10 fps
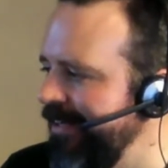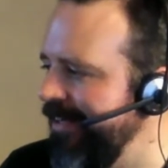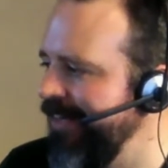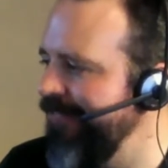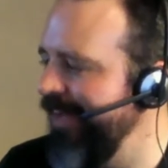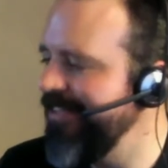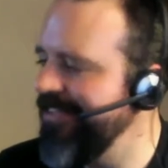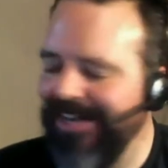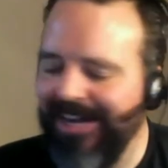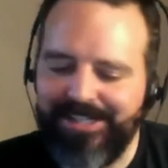
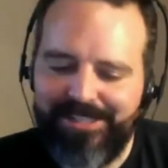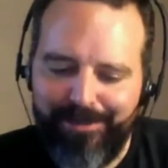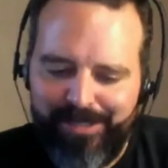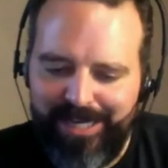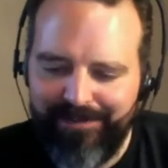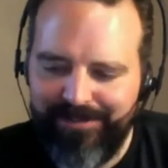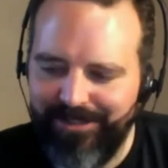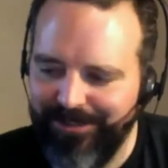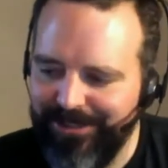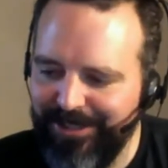advanced concepts you have
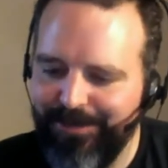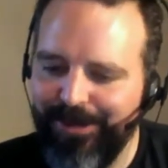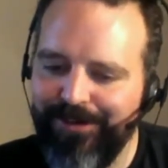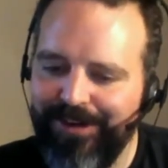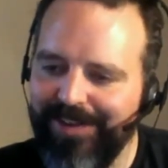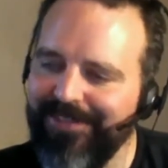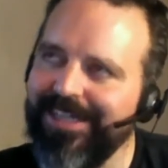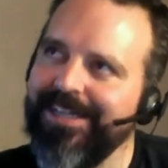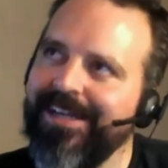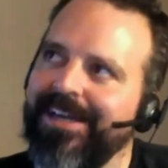to learn in
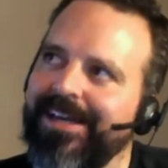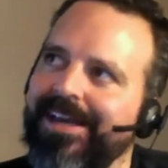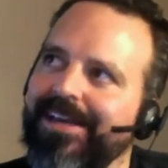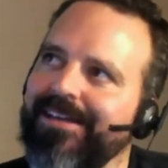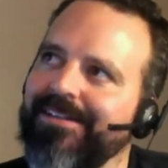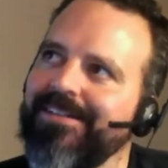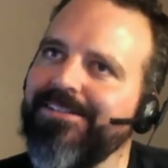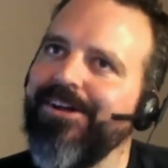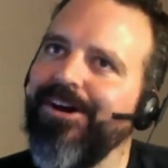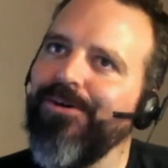programming
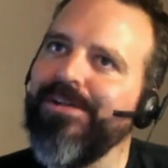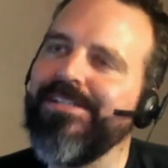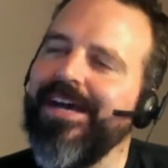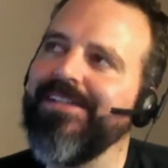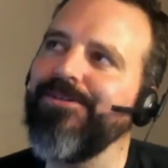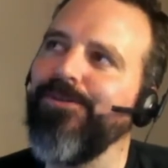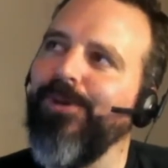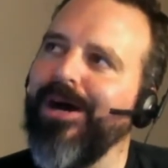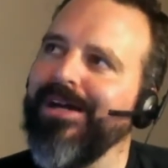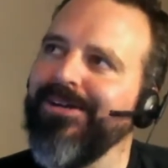is to always ask
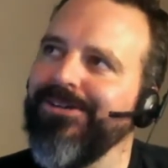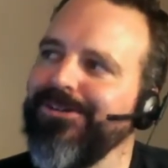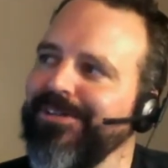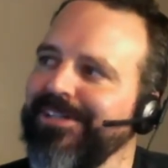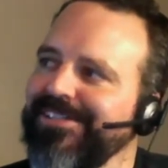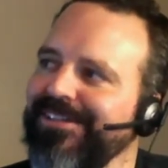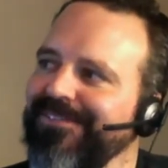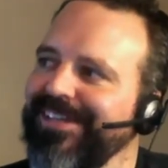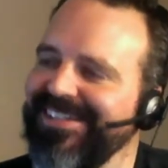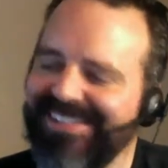why you're doing
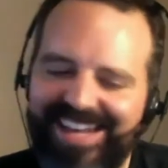something.